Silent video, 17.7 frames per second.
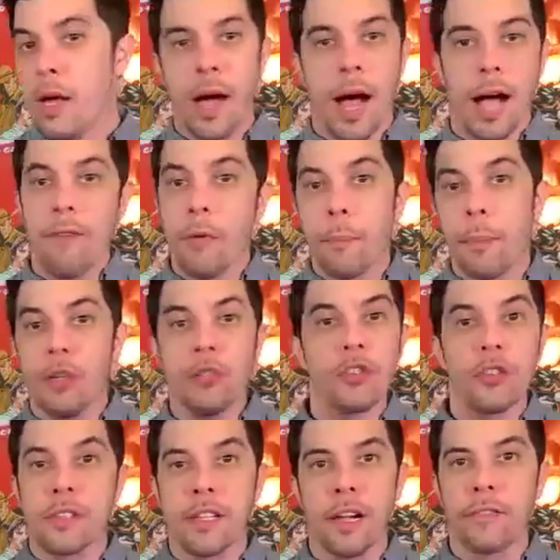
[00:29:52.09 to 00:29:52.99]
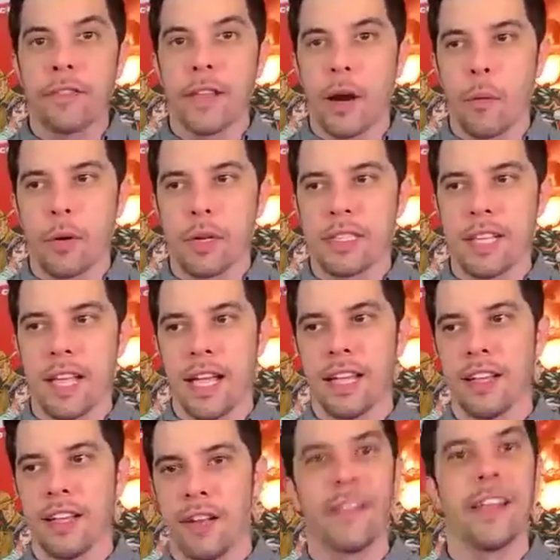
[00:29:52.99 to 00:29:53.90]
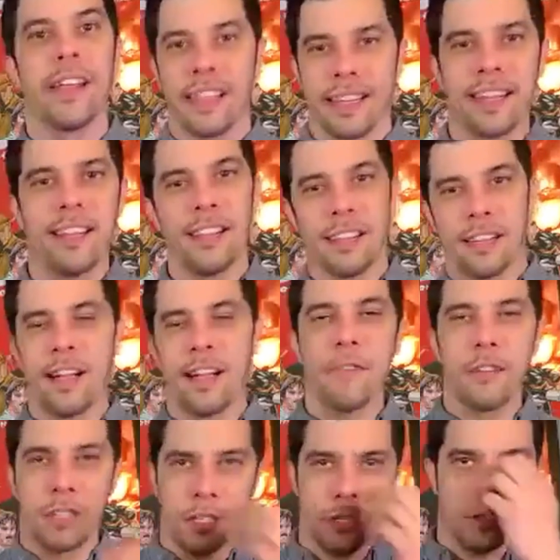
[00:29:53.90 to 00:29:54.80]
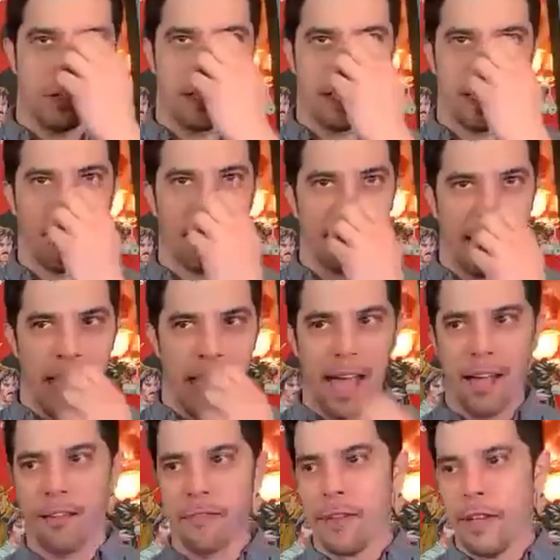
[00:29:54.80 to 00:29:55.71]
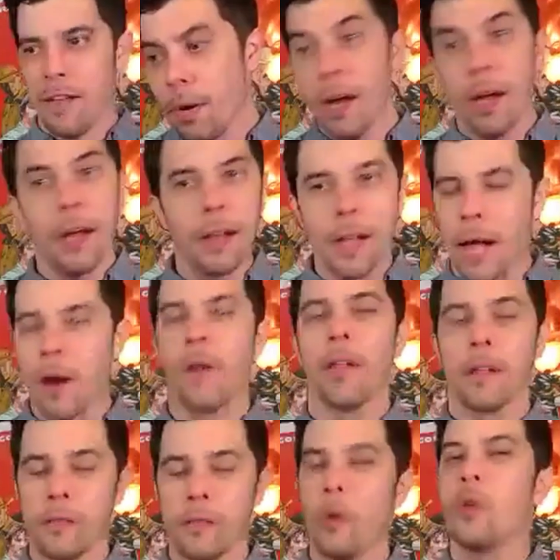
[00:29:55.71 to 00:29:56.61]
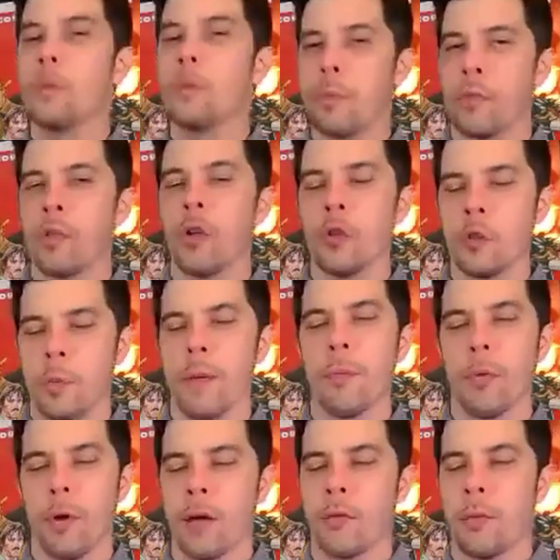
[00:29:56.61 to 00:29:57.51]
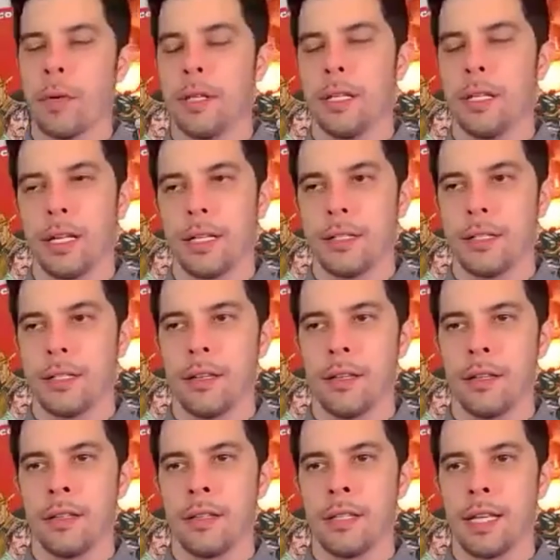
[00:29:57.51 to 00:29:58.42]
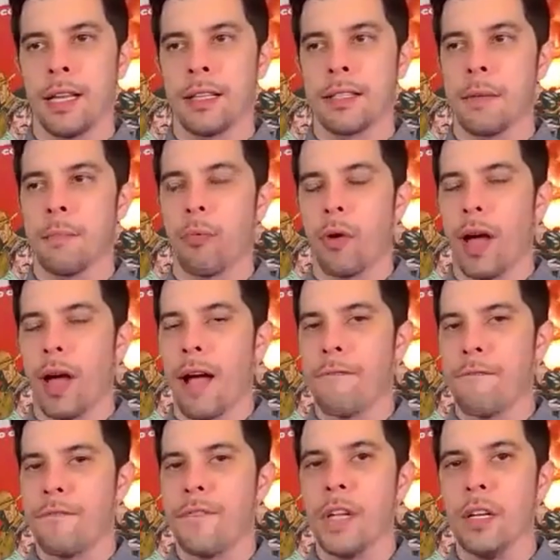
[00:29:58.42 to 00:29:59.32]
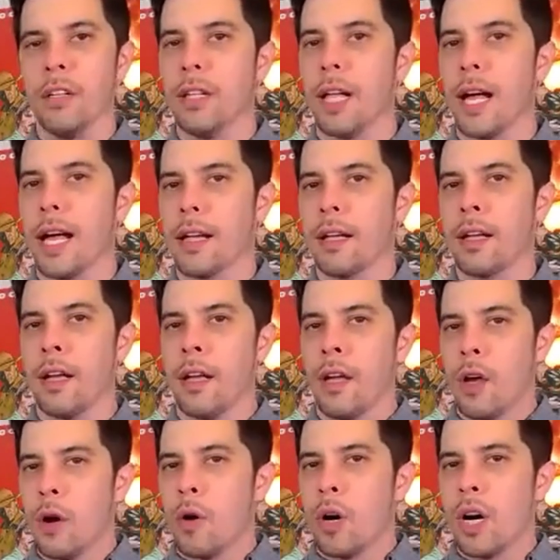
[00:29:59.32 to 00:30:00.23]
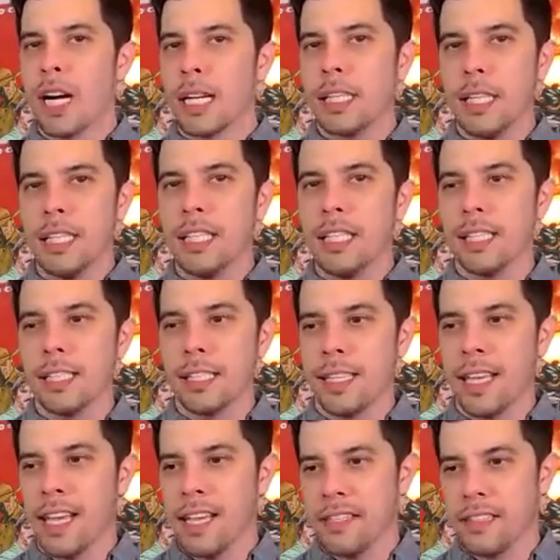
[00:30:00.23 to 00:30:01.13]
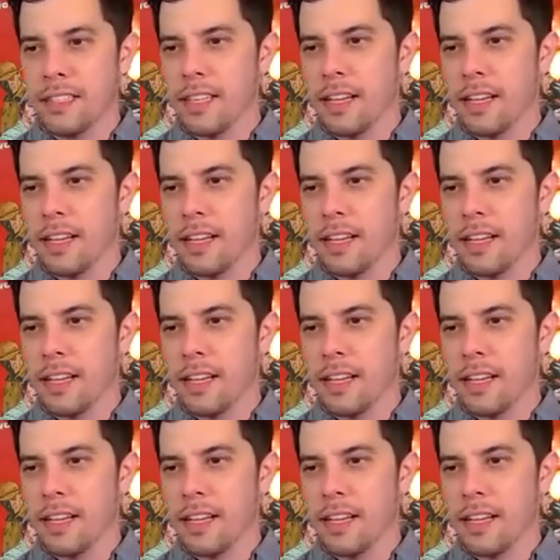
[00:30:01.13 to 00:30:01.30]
I have a bunch of stuff that I want to say, you know, that like conversations I'd like to have. But I don't know, like those people I'd really like to get at some point. I feel like I can get Casey.